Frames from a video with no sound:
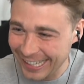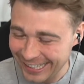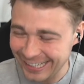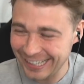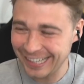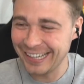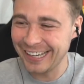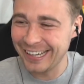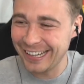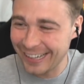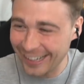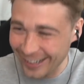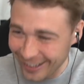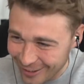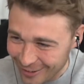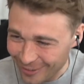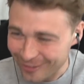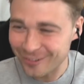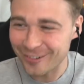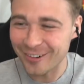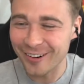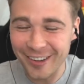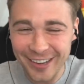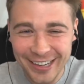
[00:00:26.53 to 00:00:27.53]
here,
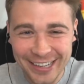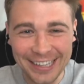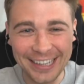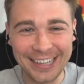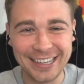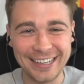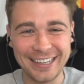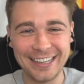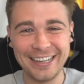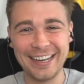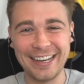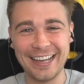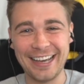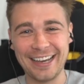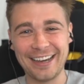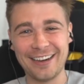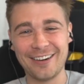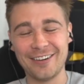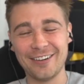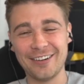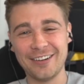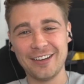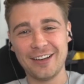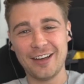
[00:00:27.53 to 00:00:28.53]
right
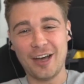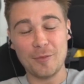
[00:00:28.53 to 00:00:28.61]
now.